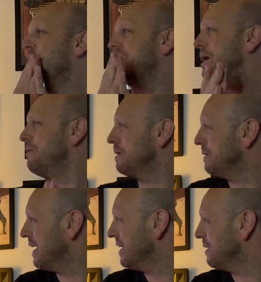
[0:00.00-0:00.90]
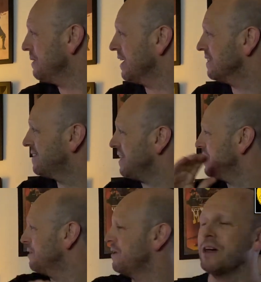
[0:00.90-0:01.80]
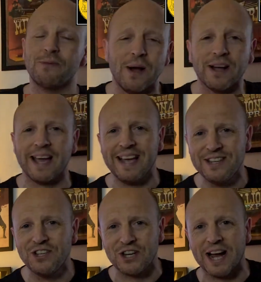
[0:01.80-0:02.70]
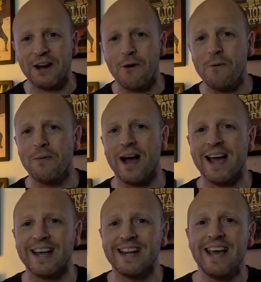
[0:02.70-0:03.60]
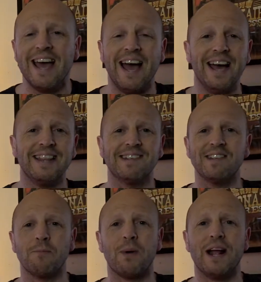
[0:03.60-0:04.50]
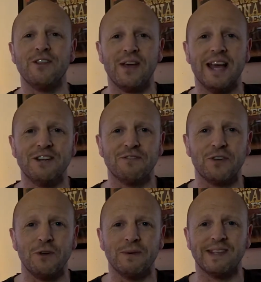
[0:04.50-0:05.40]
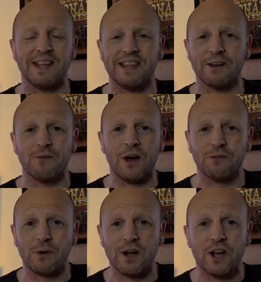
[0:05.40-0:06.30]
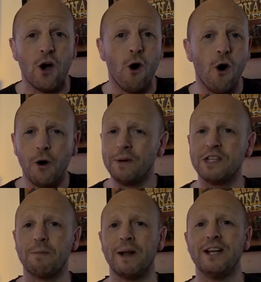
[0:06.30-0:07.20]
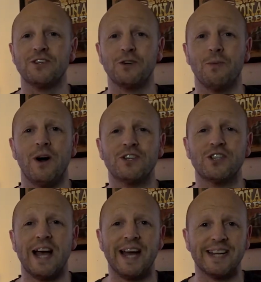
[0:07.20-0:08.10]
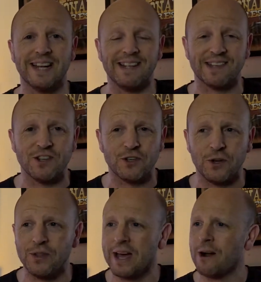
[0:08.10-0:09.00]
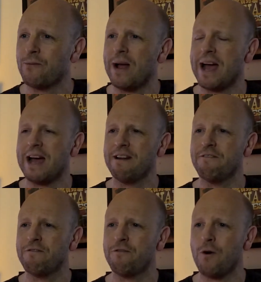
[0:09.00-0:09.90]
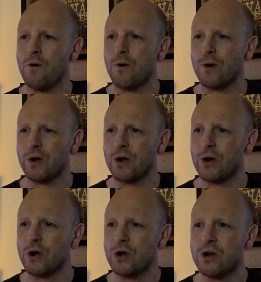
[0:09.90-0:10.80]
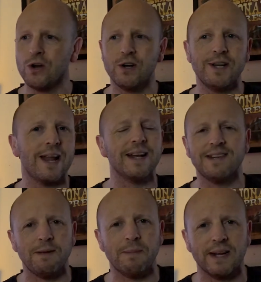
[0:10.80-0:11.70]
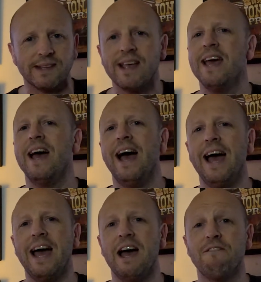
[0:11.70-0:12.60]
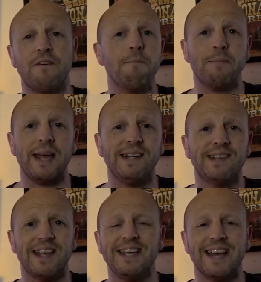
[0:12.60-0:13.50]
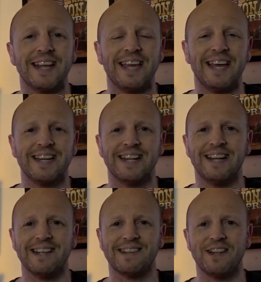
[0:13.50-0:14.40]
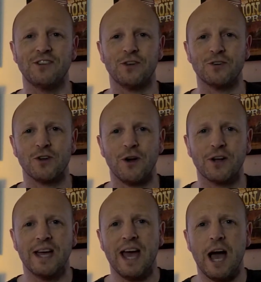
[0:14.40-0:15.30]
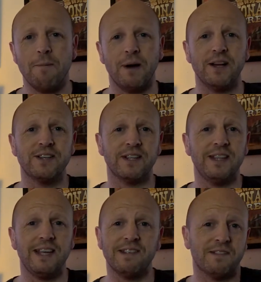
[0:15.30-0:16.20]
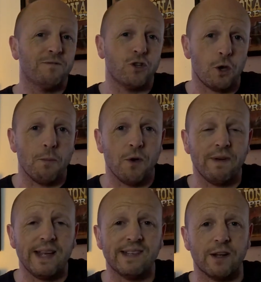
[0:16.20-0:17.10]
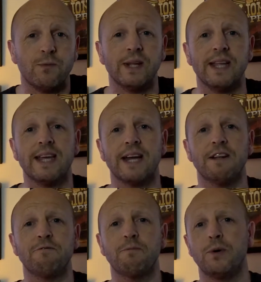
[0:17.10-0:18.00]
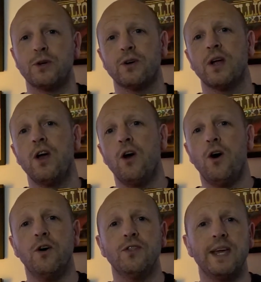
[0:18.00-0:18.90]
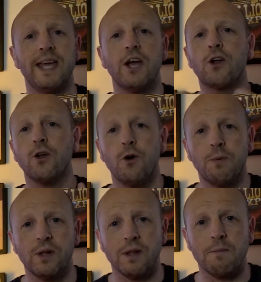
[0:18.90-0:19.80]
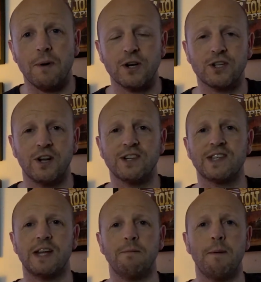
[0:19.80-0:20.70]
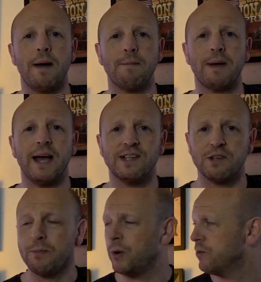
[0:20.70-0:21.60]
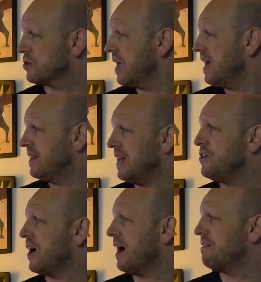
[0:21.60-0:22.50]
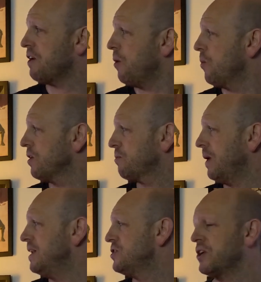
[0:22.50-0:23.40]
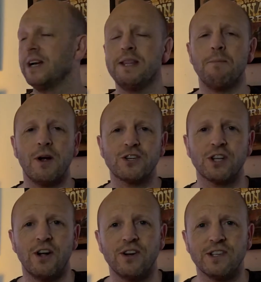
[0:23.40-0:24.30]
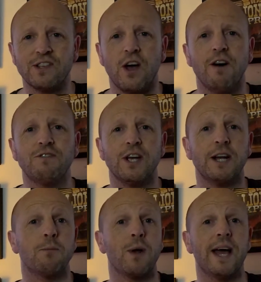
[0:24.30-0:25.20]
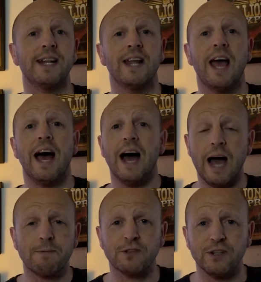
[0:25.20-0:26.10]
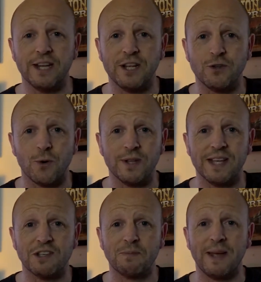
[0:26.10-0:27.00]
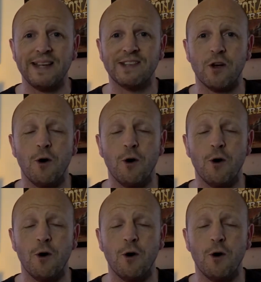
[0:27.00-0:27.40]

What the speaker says: Okay, what do we got here? We got Cynthia Rothrock is China O'Brien. This is a brand new interview with Cynthia Rothrock. Always a pleasure to watch and listen to. That ran for 19 minutes. A fun piece yet again, listening to her talk about these two movies that really kind of put her on the global martial arts cinema map, I suppose. Then you have A Worthwhile Journey, The Martial Artist of China BRIEN. Absolutely adored this piece.